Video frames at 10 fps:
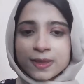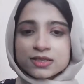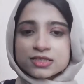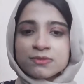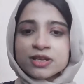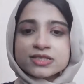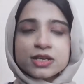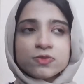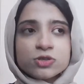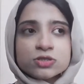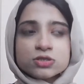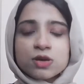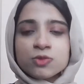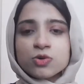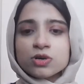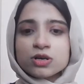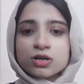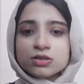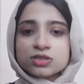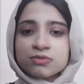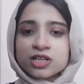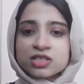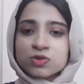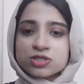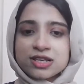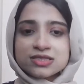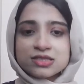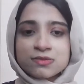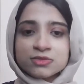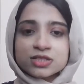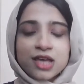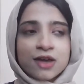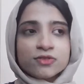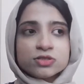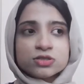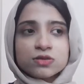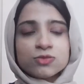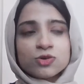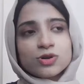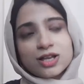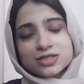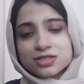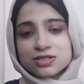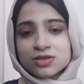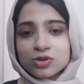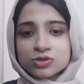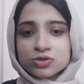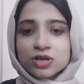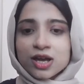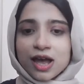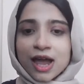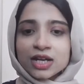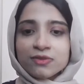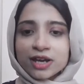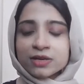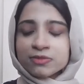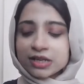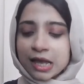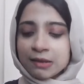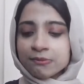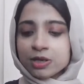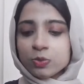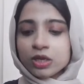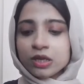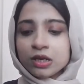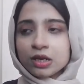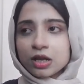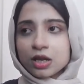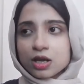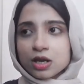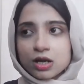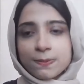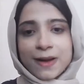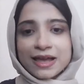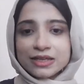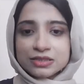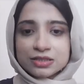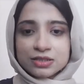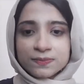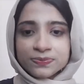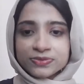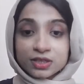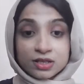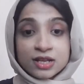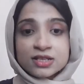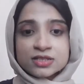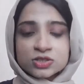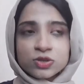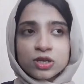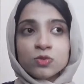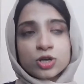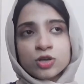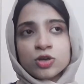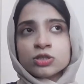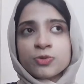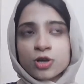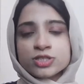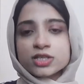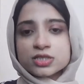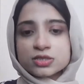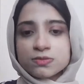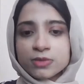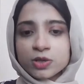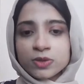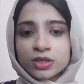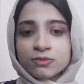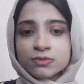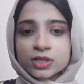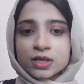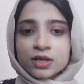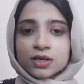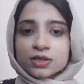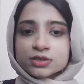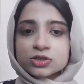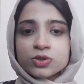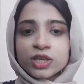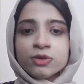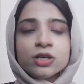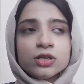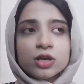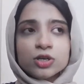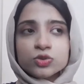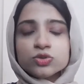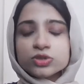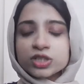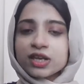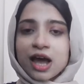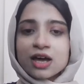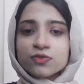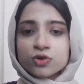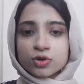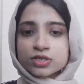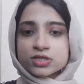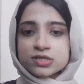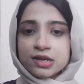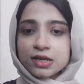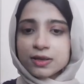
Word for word: Some days mm-hmm. it was more, some days it was less, some days I was more consistent. Also, I divided my time between Python and SQL, working on the projects between them. So even two to three hour focus really.